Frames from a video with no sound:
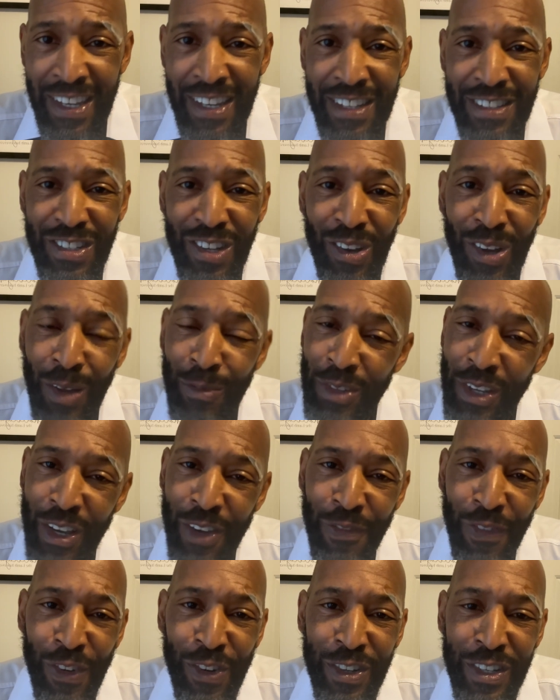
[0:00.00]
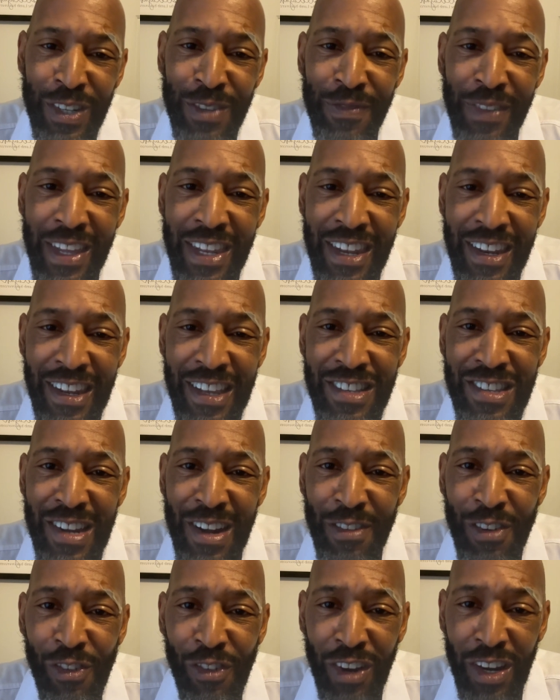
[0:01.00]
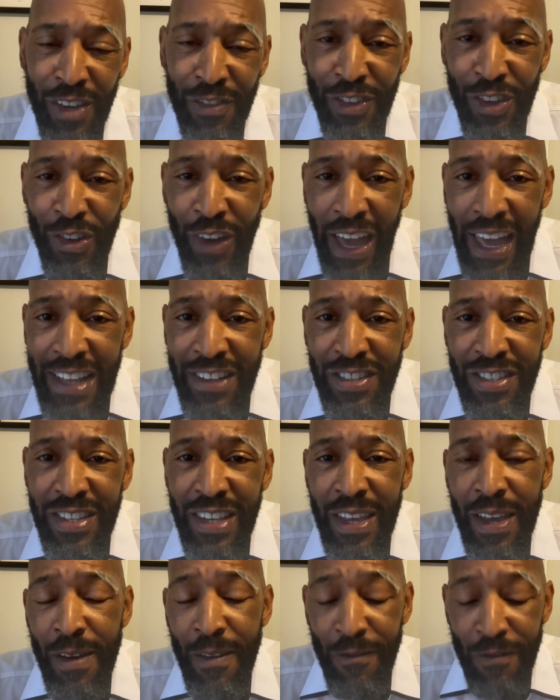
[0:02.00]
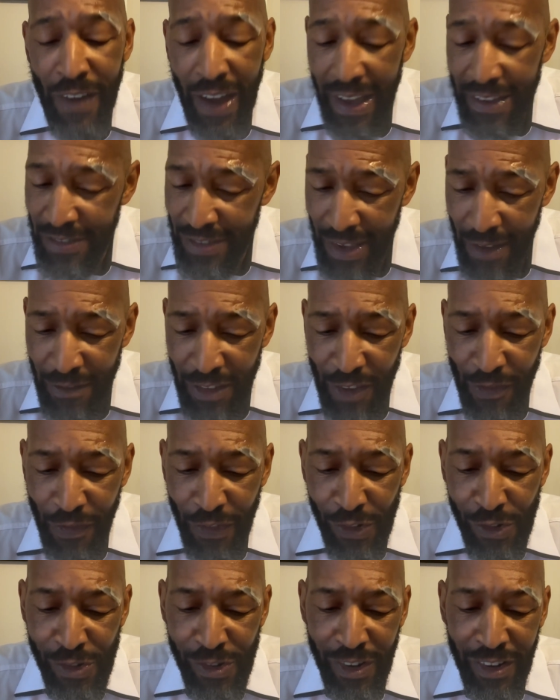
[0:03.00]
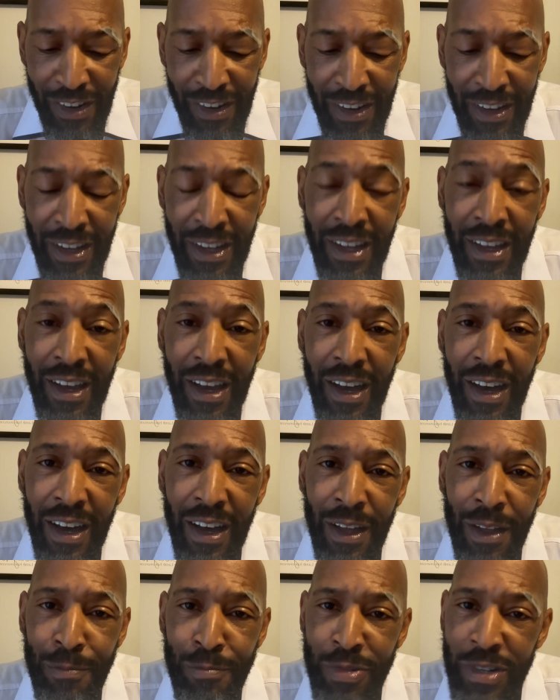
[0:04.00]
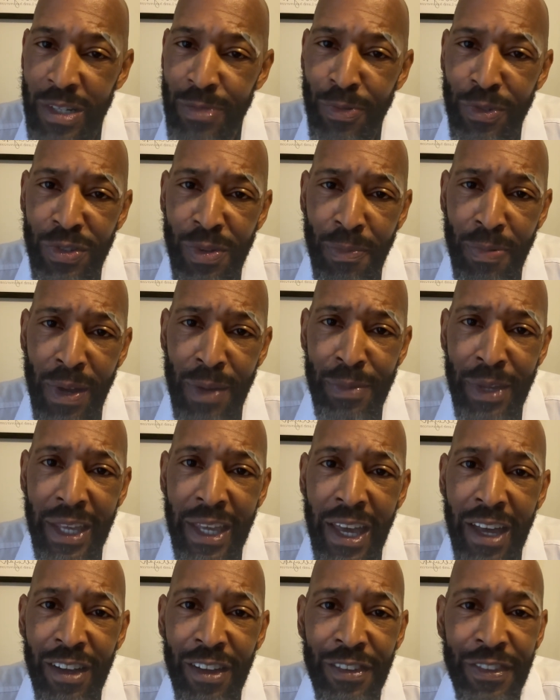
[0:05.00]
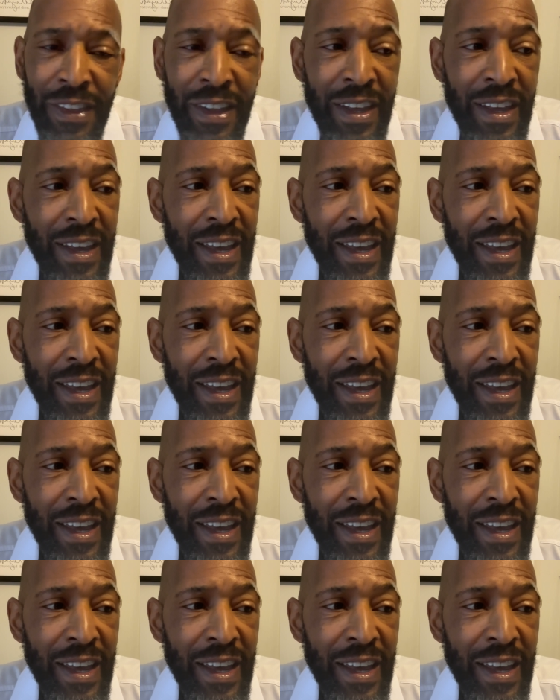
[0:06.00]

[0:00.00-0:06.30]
So I'm looking forward to meeting each and every one of you. HCM 574, Principles of Public Health.